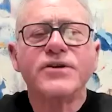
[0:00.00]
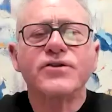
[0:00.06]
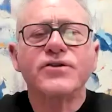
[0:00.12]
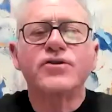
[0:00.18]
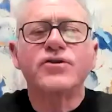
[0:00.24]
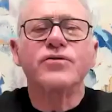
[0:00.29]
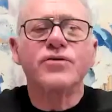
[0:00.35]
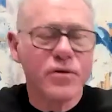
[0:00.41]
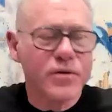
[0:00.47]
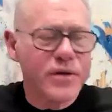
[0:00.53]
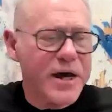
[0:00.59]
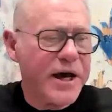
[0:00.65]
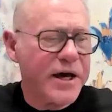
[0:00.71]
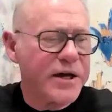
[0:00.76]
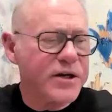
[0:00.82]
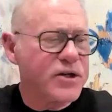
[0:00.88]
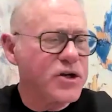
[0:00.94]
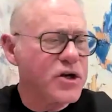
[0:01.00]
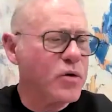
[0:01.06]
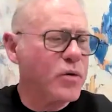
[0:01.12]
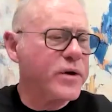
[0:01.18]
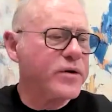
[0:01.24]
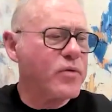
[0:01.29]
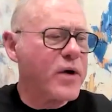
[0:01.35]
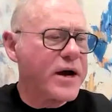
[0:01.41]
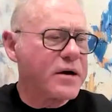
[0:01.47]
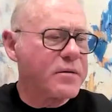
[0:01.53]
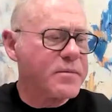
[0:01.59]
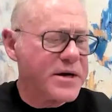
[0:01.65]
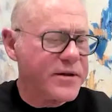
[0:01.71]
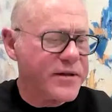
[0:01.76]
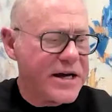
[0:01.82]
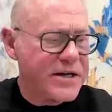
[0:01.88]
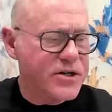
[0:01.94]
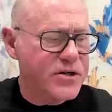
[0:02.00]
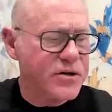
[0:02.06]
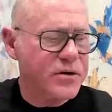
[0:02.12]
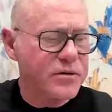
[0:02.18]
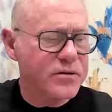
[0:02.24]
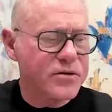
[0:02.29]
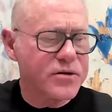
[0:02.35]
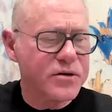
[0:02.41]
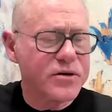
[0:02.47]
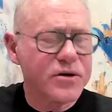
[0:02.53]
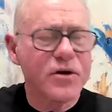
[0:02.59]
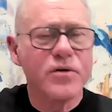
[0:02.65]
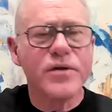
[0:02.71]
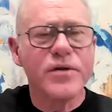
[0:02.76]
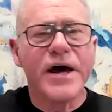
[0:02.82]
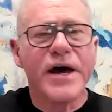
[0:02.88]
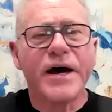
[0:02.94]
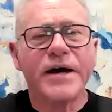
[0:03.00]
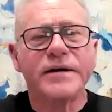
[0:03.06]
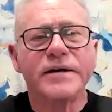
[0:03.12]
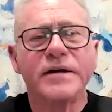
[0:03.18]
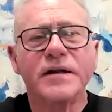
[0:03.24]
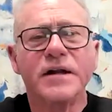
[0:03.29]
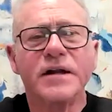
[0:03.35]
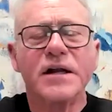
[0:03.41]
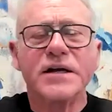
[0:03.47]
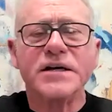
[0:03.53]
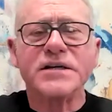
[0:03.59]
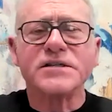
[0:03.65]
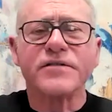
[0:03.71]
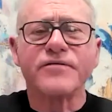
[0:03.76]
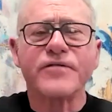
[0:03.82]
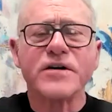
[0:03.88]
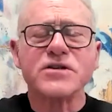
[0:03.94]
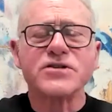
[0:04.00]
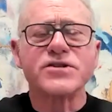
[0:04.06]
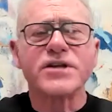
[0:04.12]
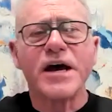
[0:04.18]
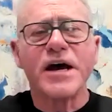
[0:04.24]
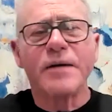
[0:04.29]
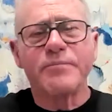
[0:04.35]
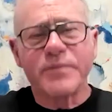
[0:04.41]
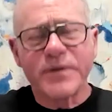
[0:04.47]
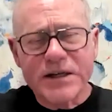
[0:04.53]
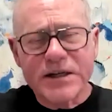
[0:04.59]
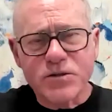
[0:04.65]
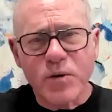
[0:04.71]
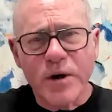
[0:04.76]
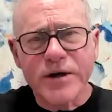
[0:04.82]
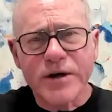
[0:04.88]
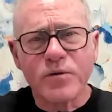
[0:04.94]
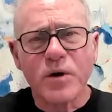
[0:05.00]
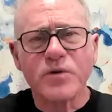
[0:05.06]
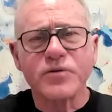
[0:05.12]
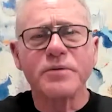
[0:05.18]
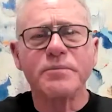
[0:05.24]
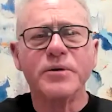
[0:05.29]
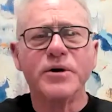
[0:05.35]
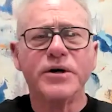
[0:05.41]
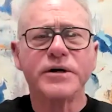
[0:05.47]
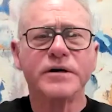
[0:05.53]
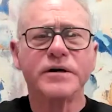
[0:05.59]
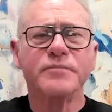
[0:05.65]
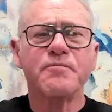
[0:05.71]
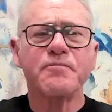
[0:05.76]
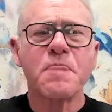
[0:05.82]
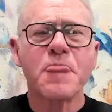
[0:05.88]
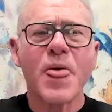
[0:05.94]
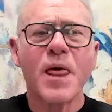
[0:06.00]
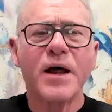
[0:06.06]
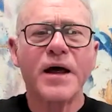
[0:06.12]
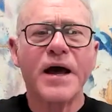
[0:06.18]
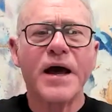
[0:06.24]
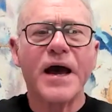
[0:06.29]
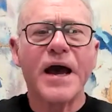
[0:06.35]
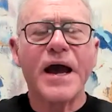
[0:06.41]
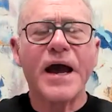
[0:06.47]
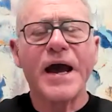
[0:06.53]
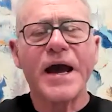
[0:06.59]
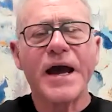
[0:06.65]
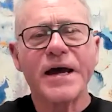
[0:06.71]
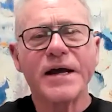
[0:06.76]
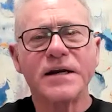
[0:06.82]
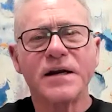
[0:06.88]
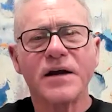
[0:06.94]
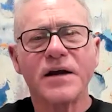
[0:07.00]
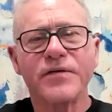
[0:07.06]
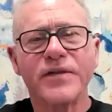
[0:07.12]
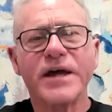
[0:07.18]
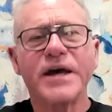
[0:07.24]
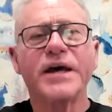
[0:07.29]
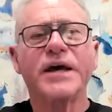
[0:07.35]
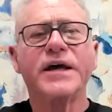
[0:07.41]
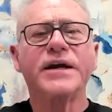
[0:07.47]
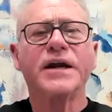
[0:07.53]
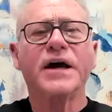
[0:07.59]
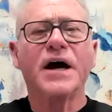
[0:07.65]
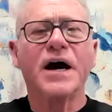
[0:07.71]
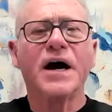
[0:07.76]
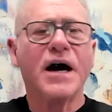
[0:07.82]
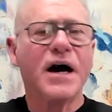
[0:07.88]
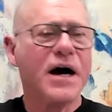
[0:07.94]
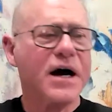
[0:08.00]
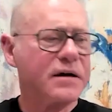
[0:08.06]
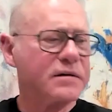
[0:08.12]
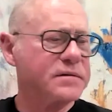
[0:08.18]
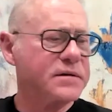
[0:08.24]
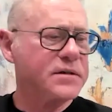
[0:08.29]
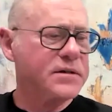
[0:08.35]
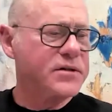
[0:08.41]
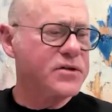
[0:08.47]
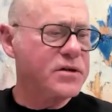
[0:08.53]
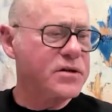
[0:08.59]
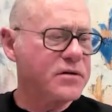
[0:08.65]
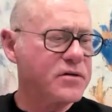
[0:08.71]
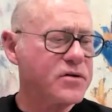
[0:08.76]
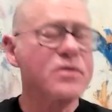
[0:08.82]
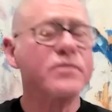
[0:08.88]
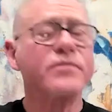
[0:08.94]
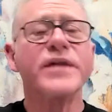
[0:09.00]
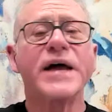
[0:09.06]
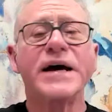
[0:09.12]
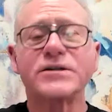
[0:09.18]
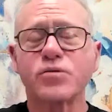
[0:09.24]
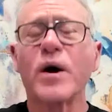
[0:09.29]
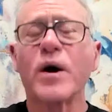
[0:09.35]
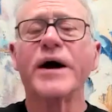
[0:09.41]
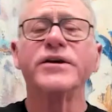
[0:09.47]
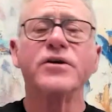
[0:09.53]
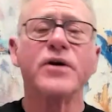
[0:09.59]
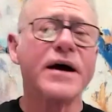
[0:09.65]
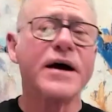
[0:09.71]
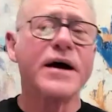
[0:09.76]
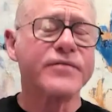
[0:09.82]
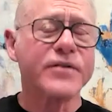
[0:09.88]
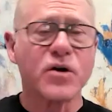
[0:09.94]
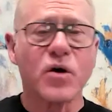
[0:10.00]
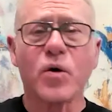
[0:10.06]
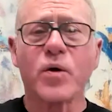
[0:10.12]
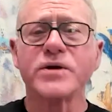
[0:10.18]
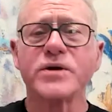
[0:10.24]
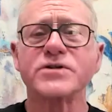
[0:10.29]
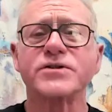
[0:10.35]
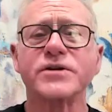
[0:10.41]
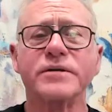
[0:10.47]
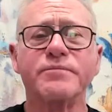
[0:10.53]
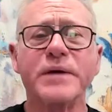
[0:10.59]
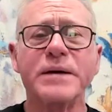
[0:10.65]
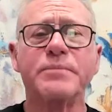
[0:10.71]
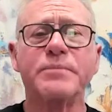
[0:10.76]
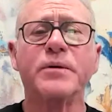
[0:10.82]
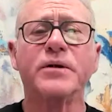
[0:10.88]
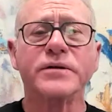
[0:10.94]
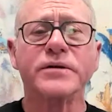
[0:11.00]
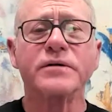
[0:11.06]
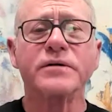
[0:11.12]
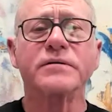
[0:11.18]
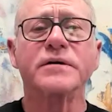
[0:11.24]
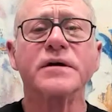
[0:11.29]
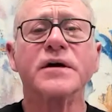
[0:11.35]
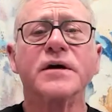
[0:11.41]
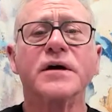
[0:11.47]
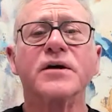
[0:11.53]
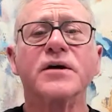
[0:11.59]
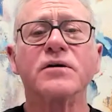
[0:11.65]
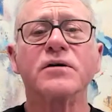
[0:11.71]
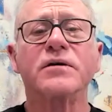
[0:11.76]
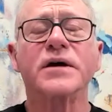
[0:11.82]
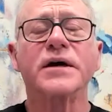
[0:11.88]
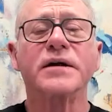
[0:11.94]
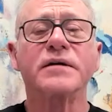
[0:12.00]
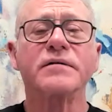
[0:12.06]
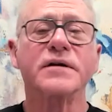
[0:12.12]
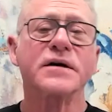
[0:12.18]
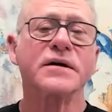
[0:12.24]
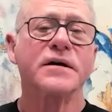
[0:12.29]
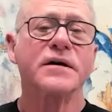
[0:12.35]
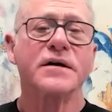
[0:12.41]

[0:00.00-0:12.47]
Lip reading: to do that, you would recommend that to do that as a first step. That's why you wrote the book. And then that's why you have the course, and people you can